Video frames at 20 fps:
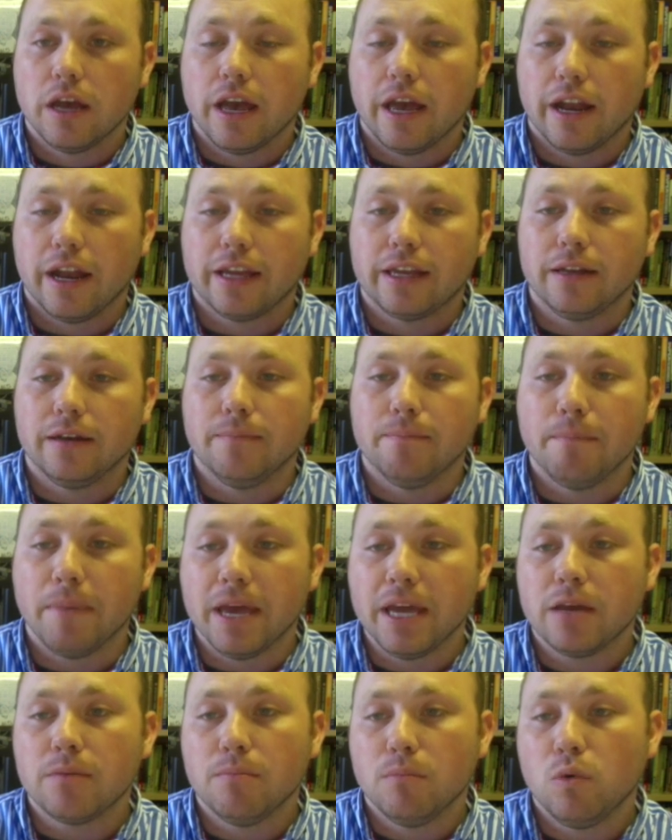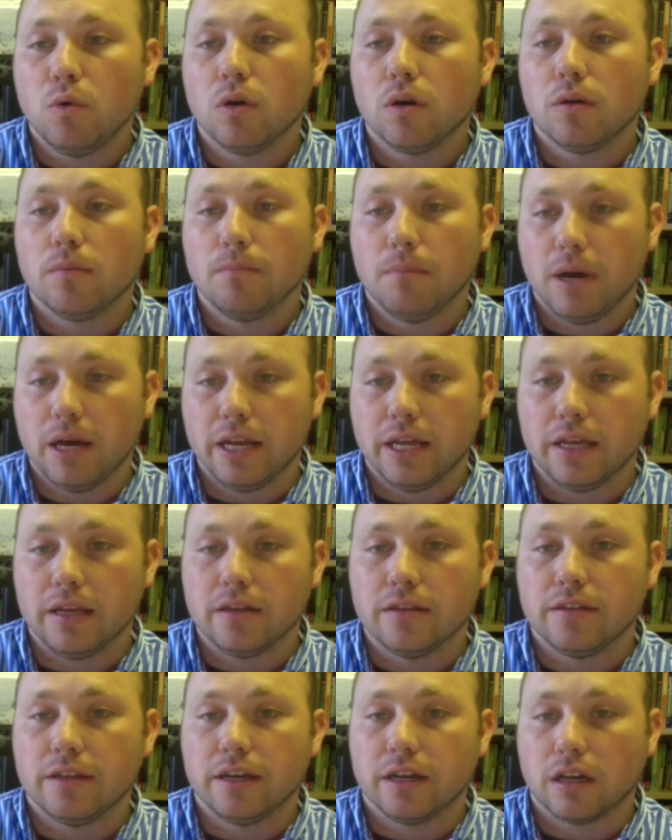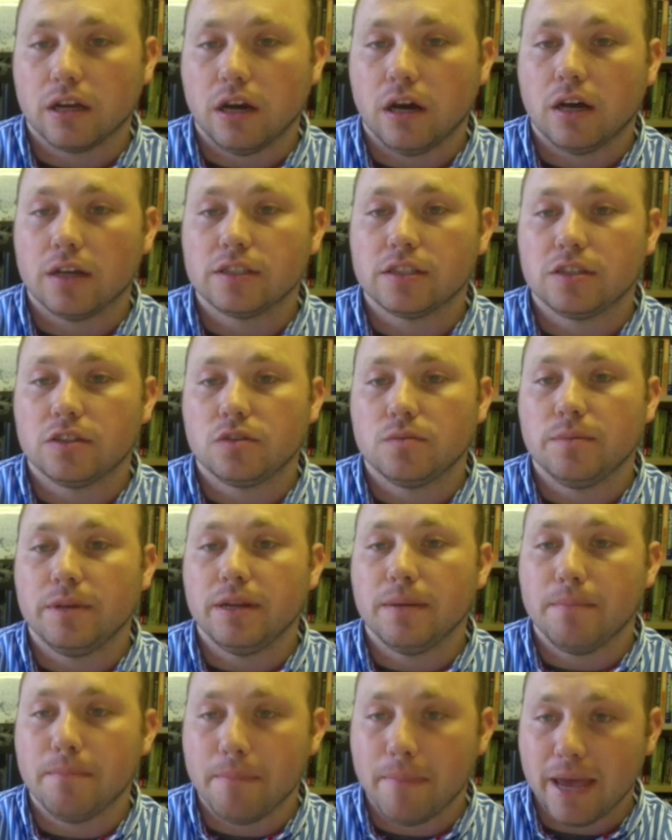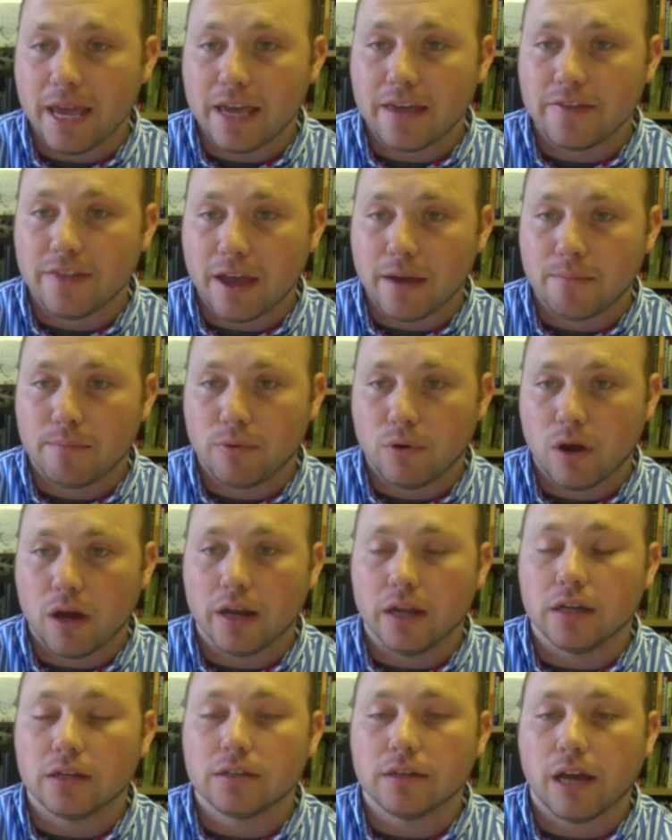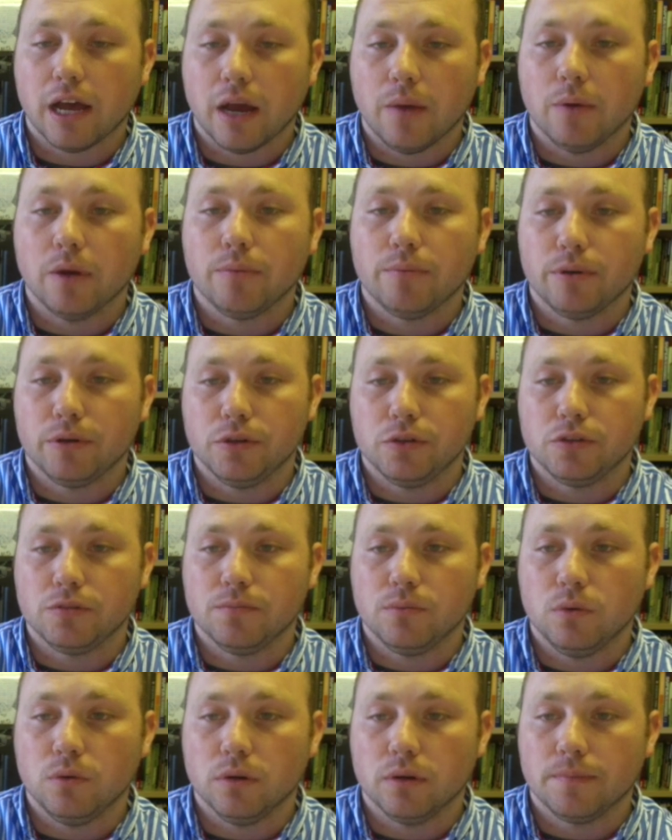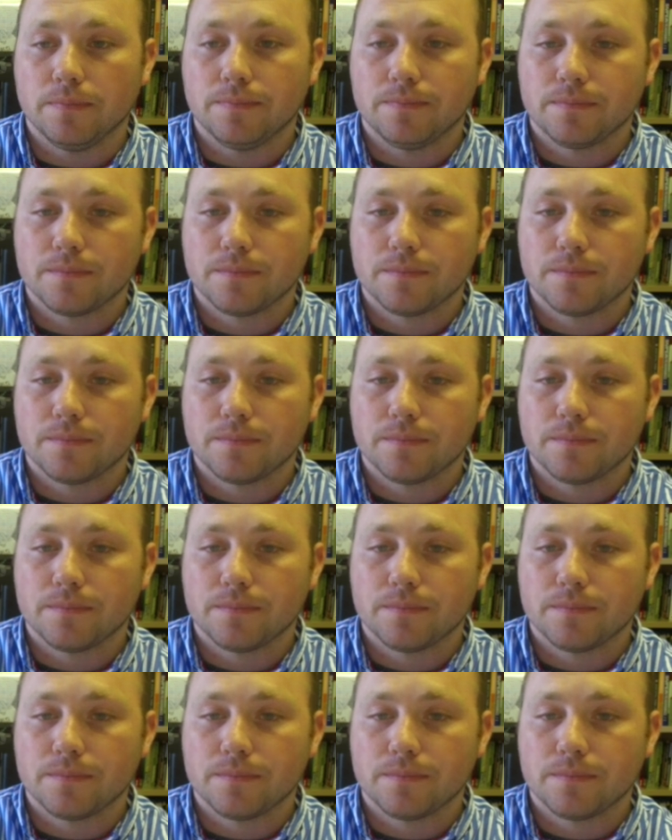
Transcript: and I can make more money than it costs me to make that product, I want to produce more.